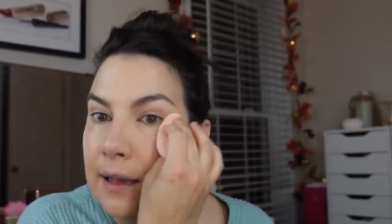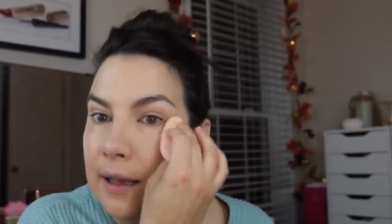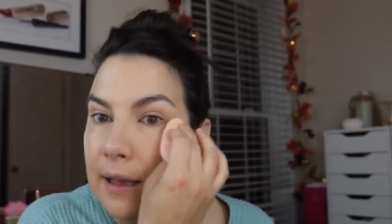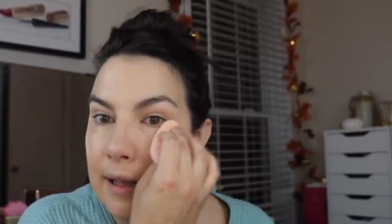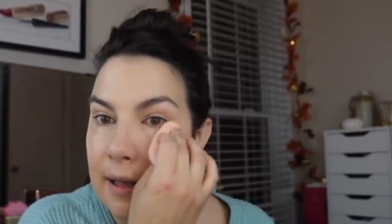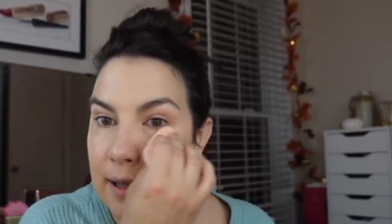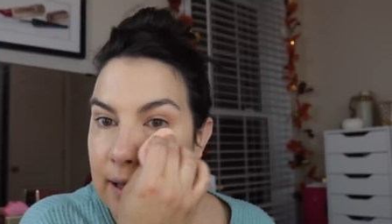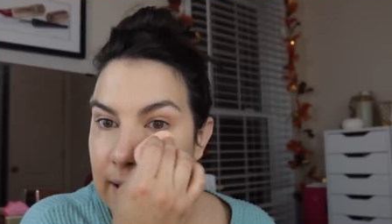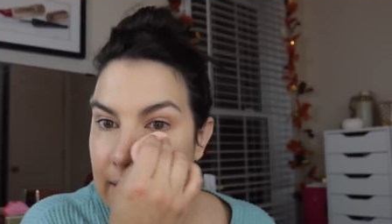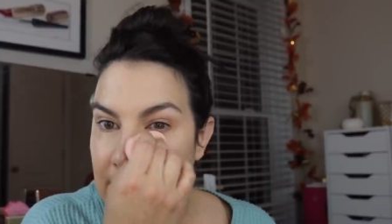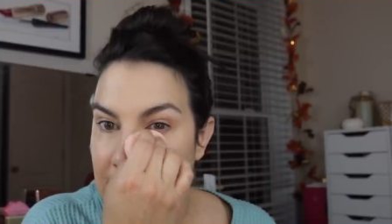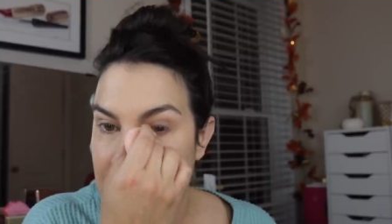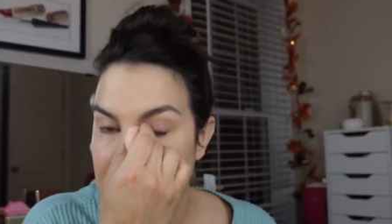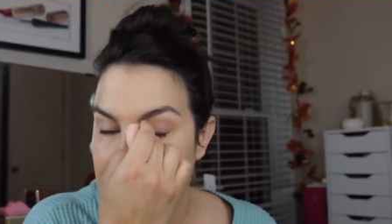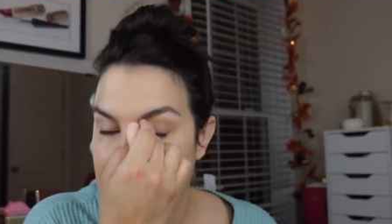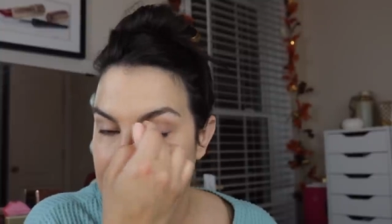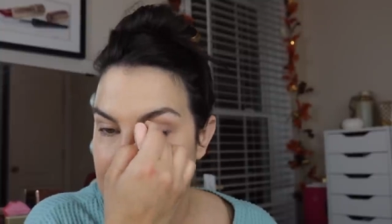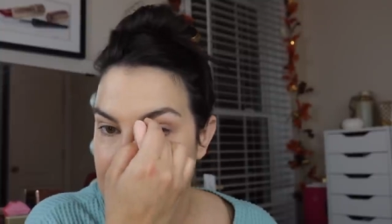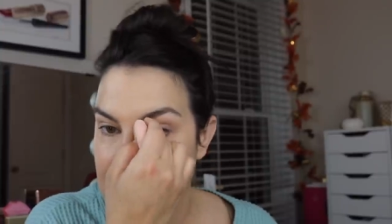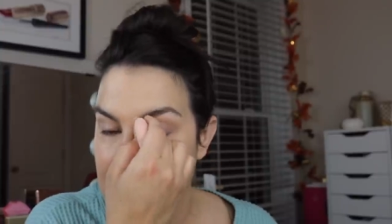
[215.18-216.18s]
uh,
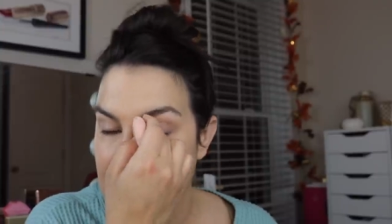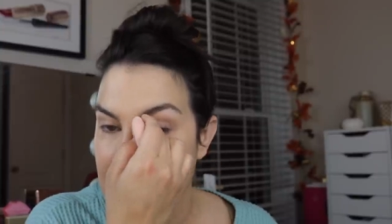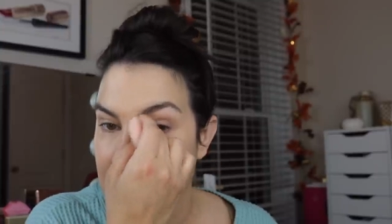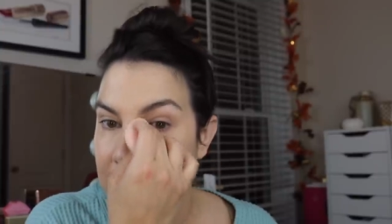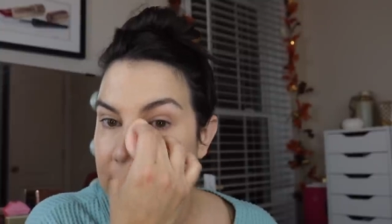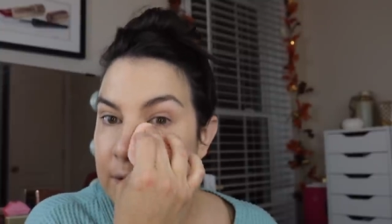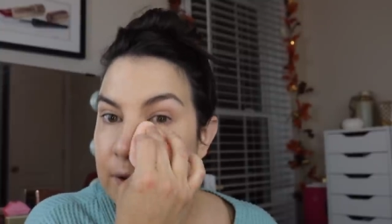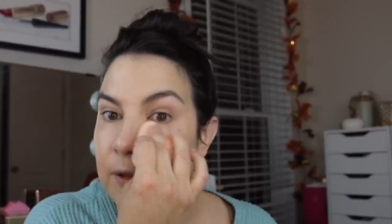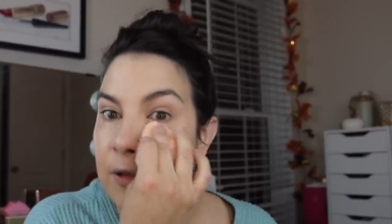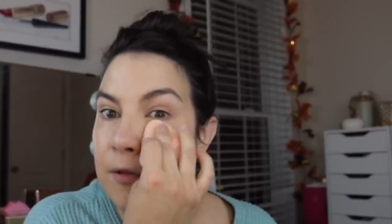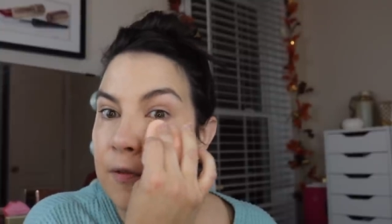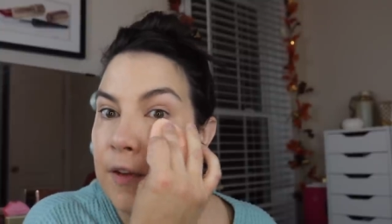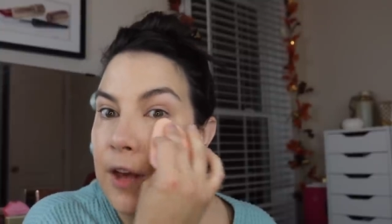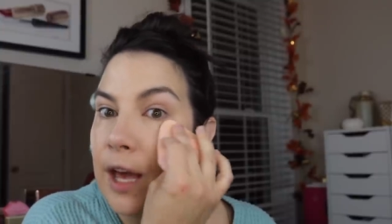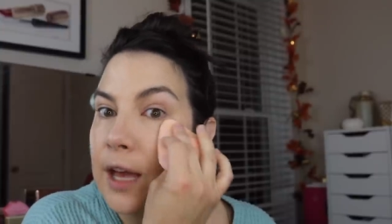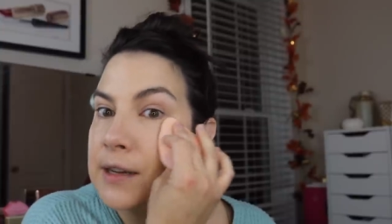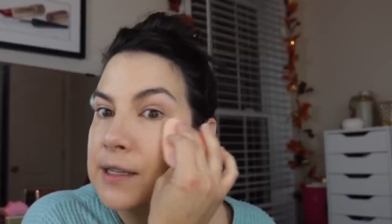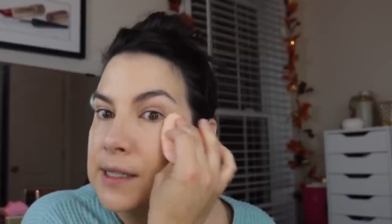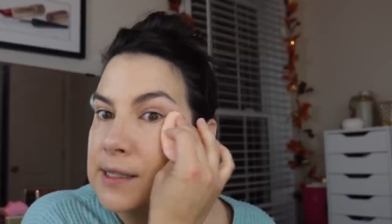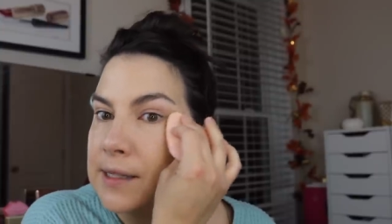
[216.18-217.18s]
after the
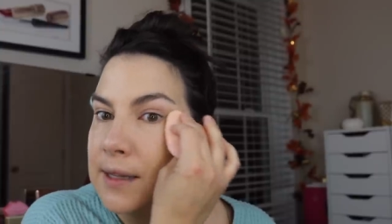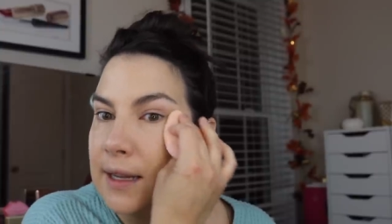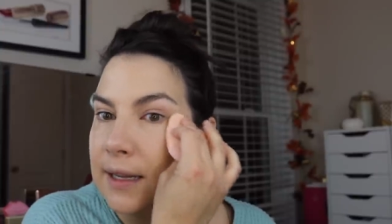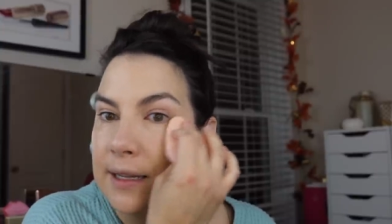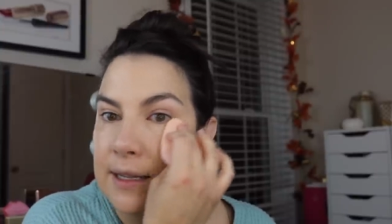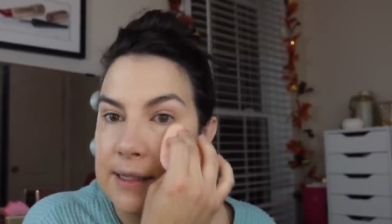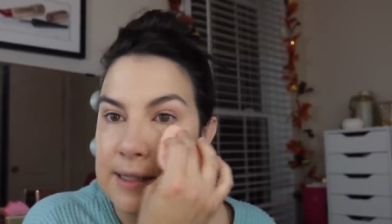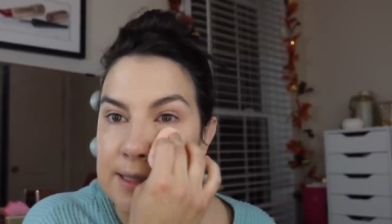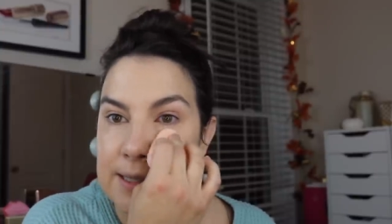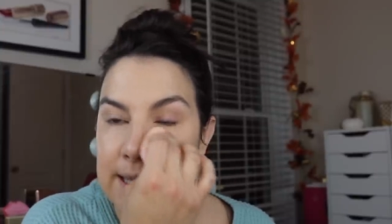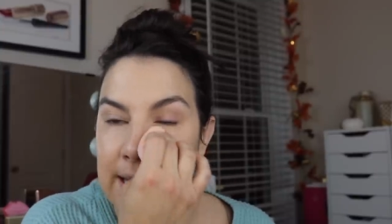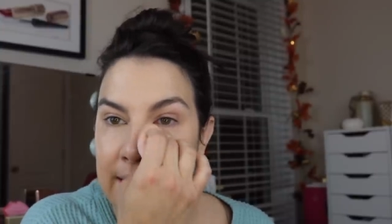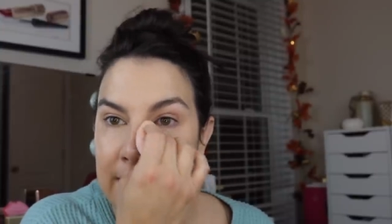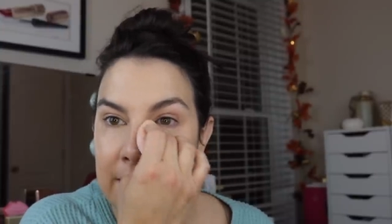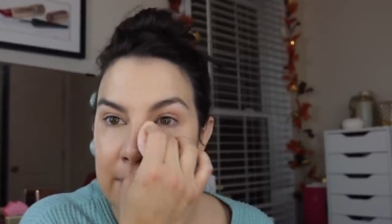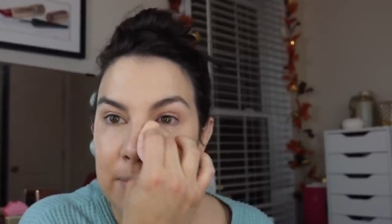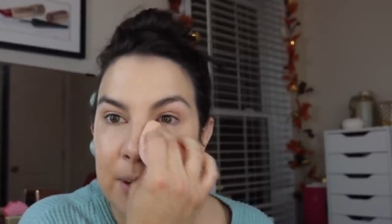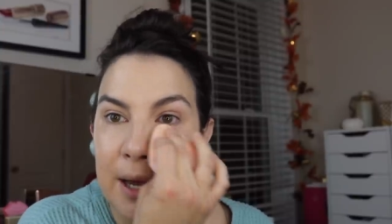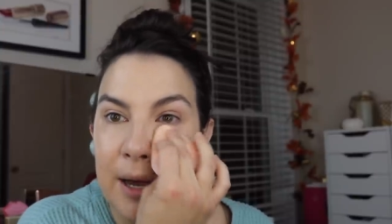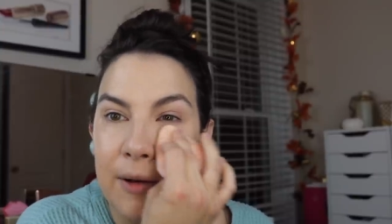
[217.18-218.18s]
fact as like a
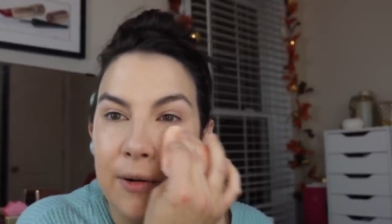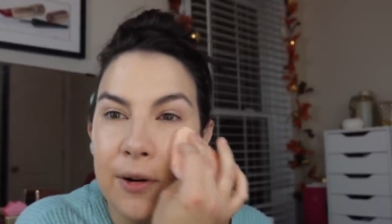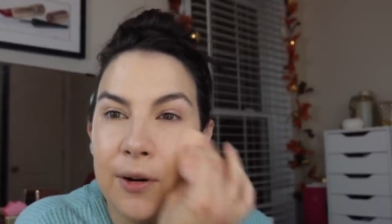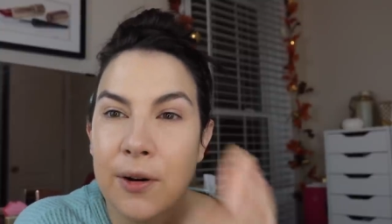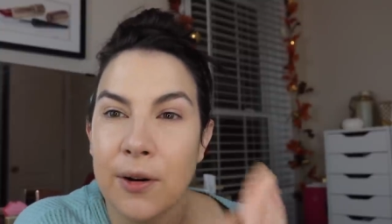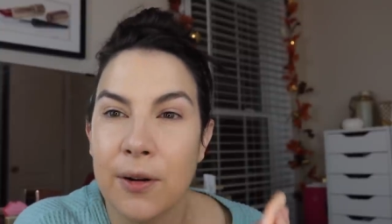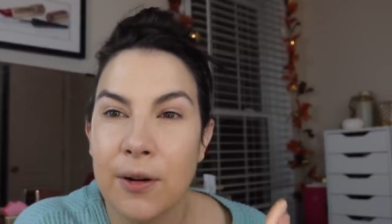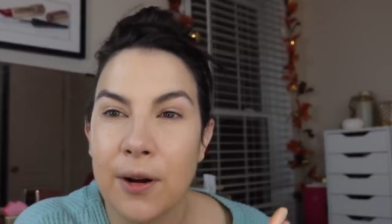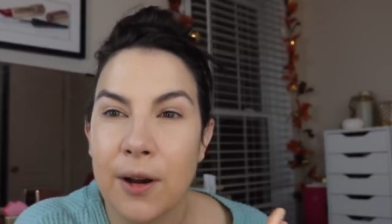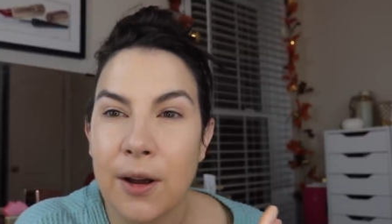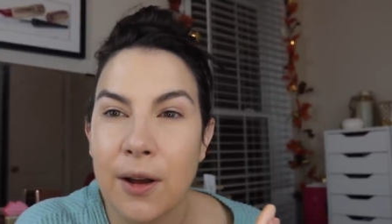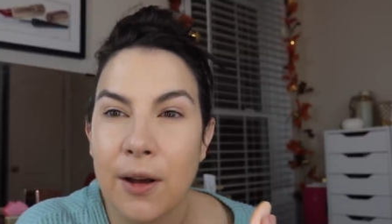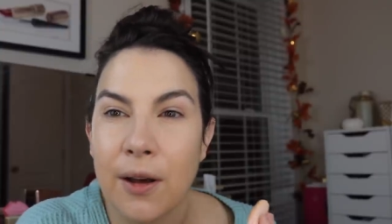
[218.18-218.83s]
setting powder